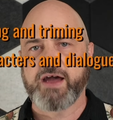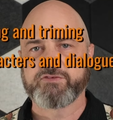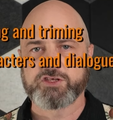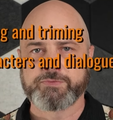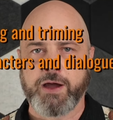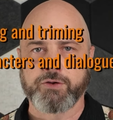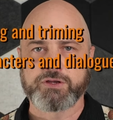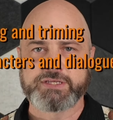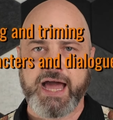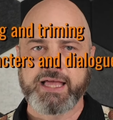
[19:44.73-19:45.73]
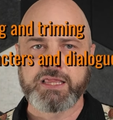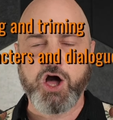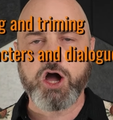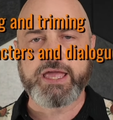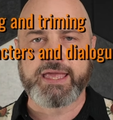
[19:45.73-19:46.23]
about
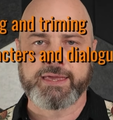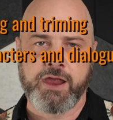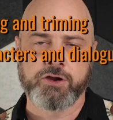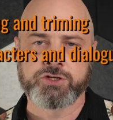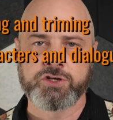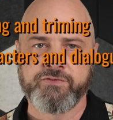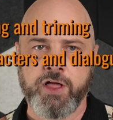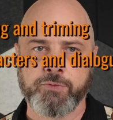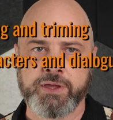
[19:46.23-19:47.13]
dialogue and character development.